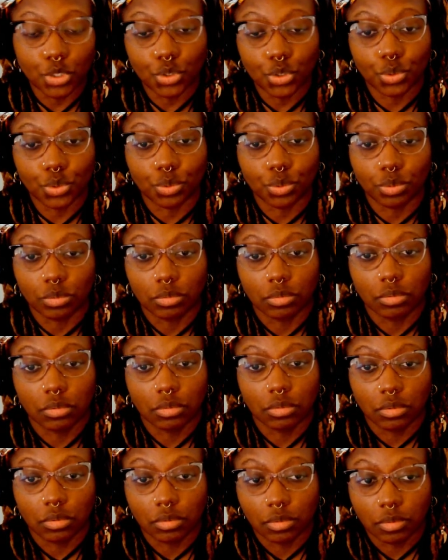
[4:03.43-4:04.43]
to
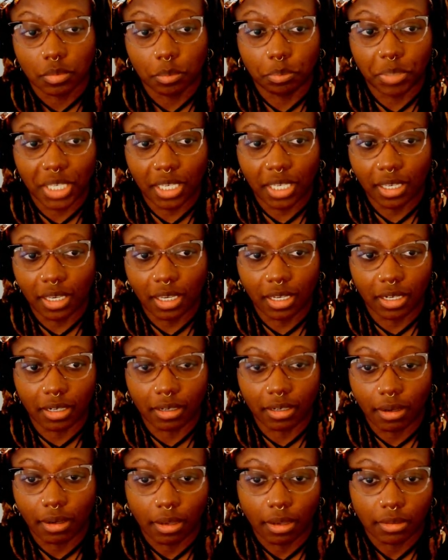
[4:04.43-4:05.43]
be here,
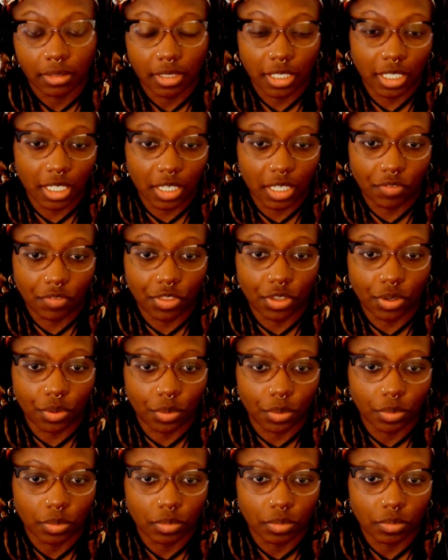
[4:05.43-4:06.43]
even though